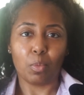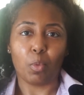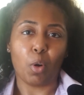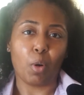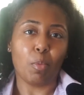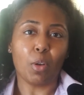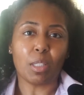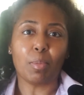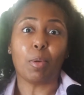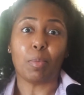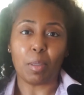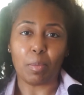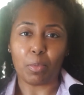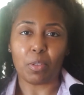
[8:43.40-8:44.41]
multiple
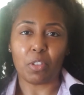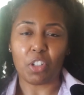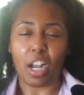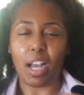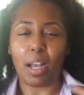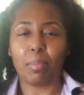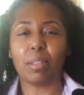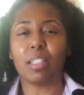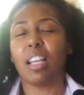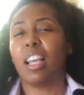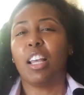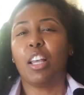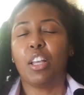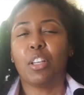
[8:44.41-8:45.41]
people's jobs.
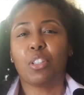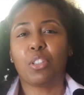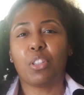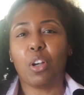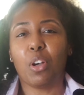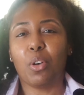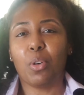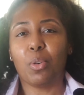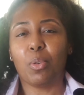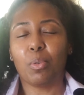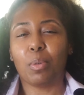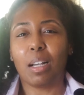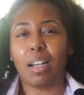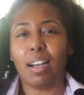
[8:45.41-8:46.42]

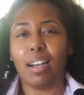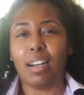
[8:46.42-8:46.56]
So